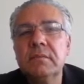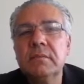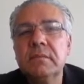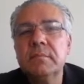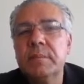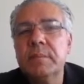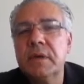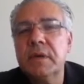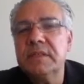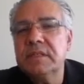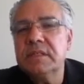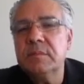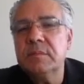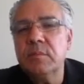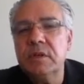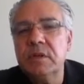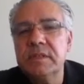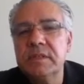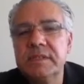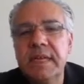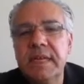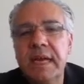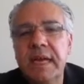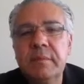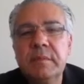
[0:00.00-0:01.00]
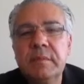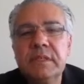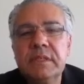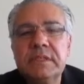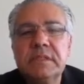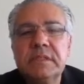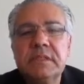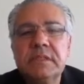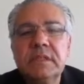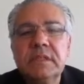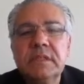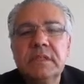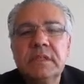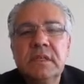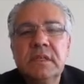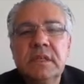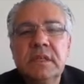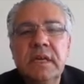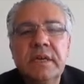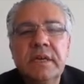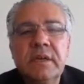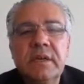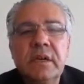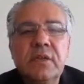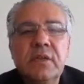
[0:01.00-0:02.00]
possible assignment.
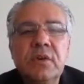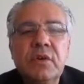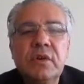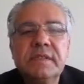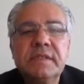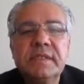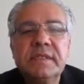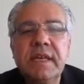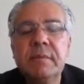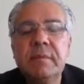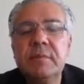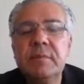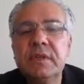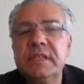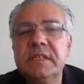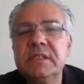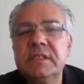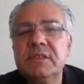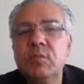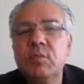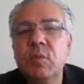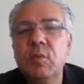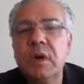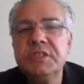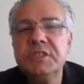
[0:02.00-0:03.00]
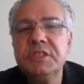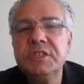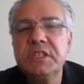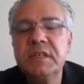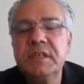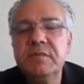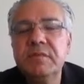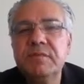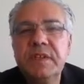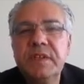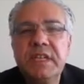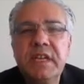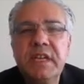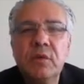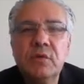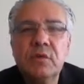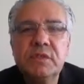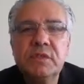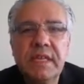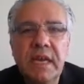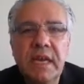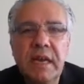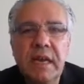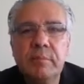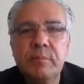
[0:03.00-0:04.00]
Another assignment is watching
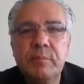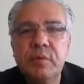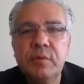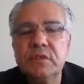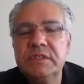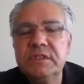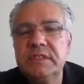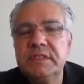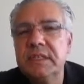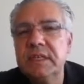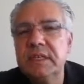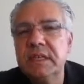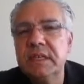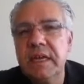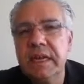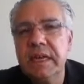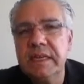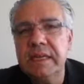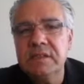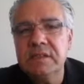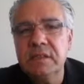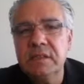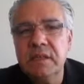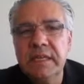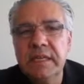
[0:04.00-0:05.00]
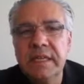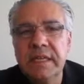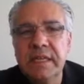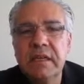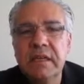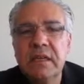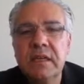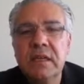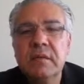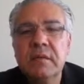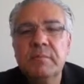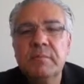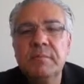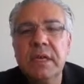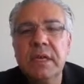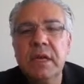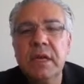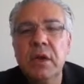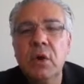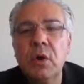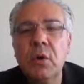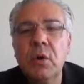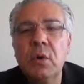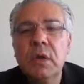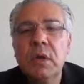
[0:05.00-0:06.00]
videos that I put as a link
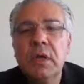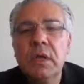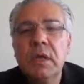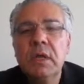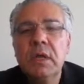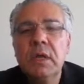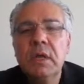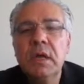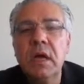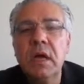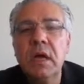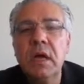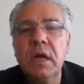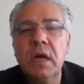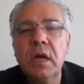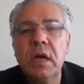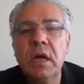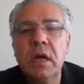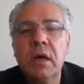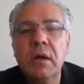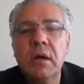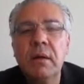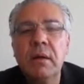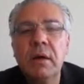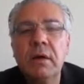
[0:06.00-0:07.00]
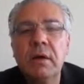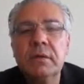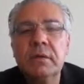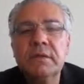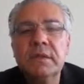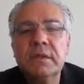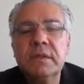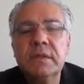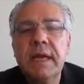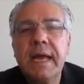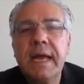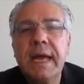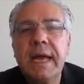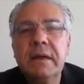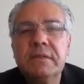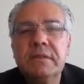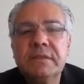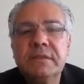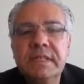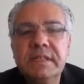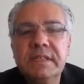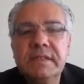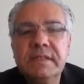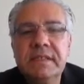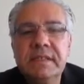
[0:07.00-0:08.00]
below on how
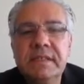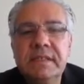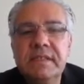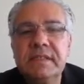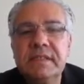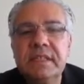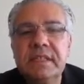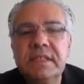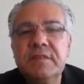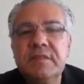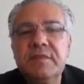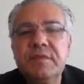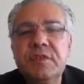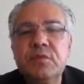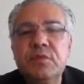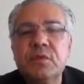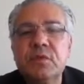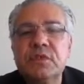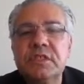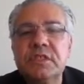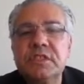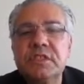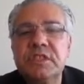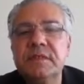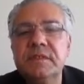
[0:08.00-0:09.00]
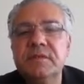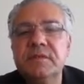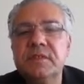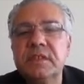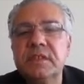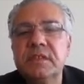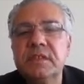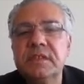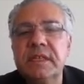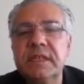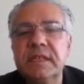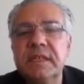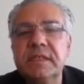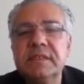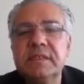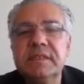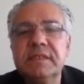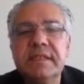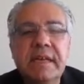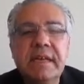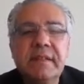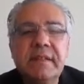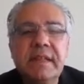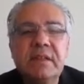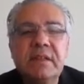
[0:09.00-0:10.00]
did these individuals achieve success.
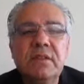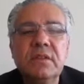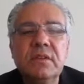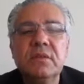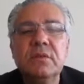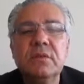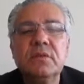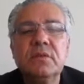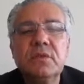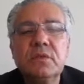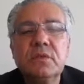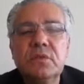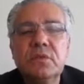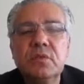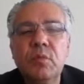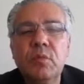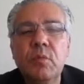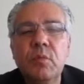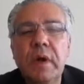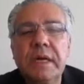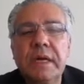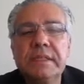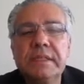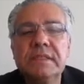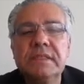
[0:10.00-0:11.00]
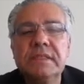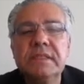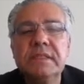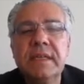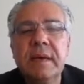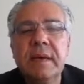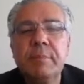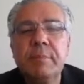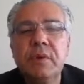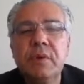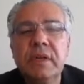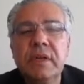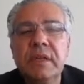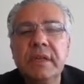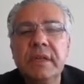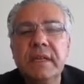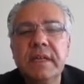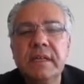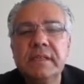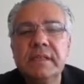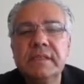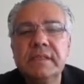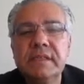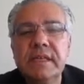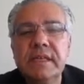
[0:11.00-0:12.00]
Tie that to what Napoleon
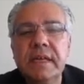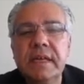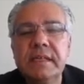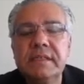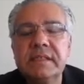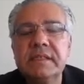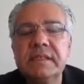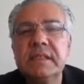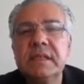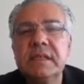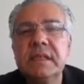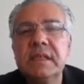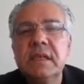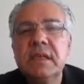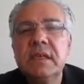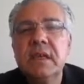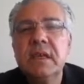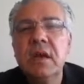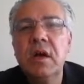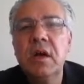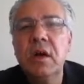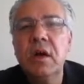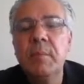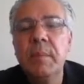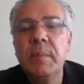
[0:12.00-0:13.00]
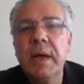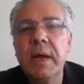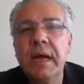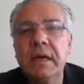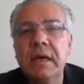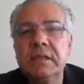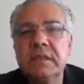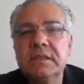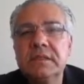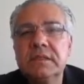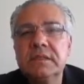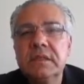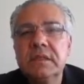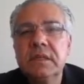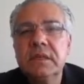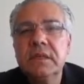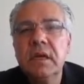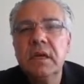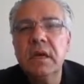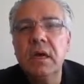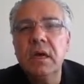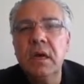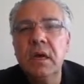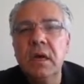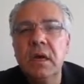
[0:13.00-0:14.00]
Hill says about
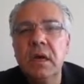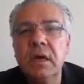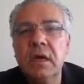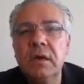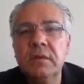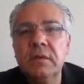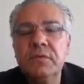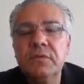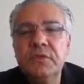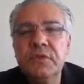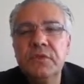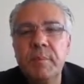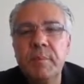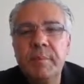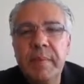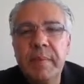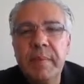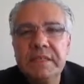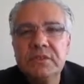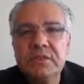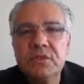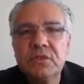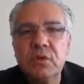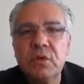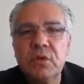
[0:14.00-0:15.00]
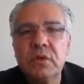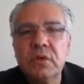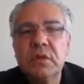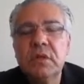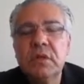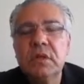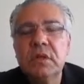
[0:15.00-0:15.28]
the mental